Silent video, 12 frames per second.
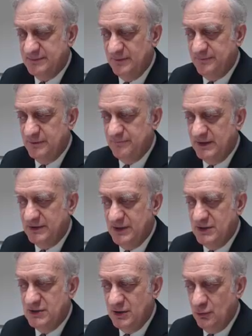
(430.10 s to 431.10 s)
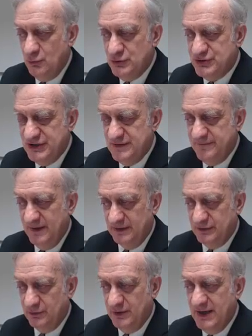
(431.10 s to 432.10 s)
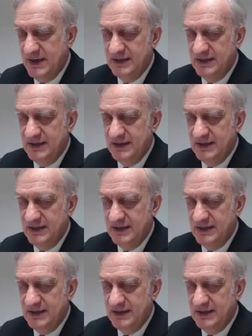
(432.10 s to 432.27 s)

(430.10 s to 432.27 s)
with a very low G value.